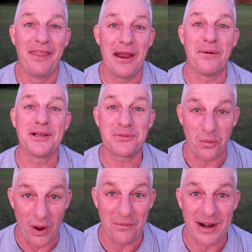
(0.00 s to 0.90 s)
There was
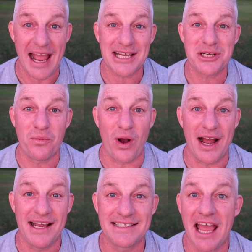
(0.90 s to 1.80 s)
one reaction
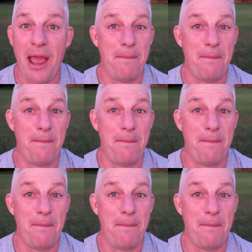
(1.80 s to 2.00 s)
was